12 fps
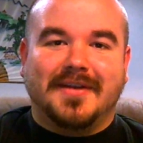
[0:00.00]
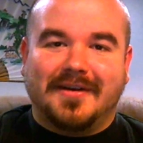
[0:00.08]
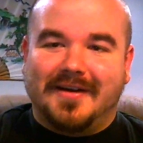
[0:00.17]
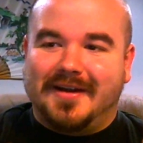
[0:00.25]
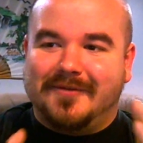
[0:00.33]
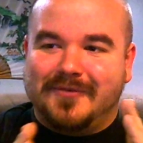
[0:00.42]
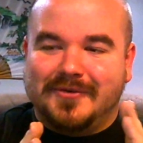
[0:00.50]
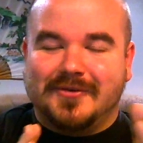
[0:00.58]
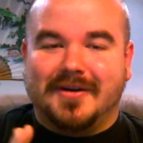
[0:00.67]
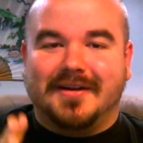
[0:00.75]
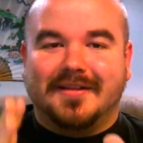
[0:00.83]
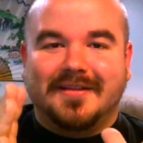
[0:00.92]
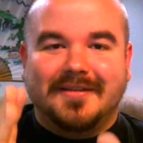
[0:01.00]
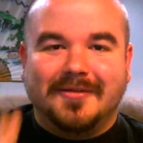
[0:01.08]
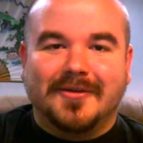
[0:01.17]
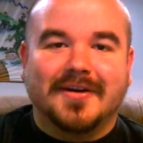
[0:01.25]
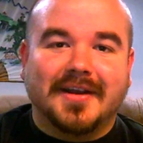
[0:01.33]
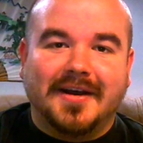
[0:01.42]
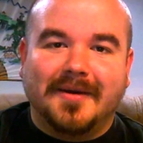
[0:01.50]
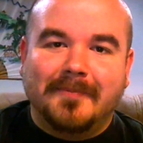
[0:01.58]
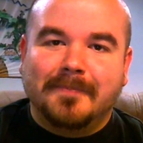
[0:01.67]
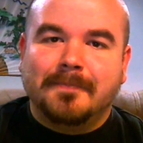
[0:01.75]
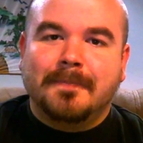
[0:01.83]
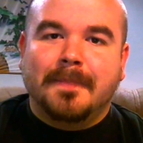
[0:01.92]
to figure it out, if you're trying to look it
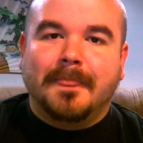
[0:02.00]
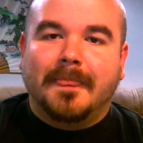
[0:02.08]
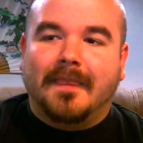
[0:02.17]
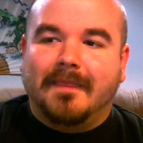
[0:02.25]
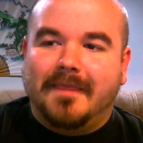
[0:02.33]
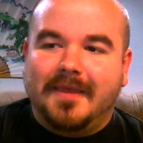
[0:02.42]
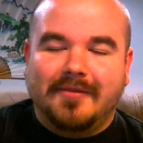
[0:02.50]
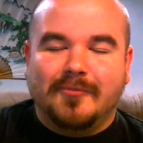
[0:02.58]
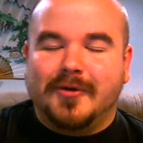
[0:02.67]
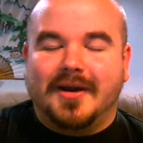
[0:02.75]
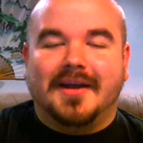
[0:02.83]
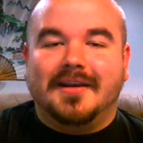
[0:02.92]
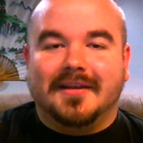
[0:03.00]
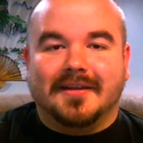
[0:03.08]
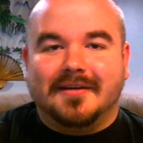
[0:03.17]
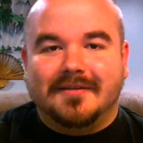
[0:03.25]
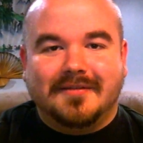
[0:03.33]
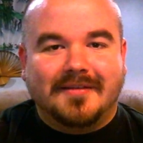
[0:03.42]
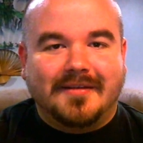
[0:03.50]
up, this is what I did.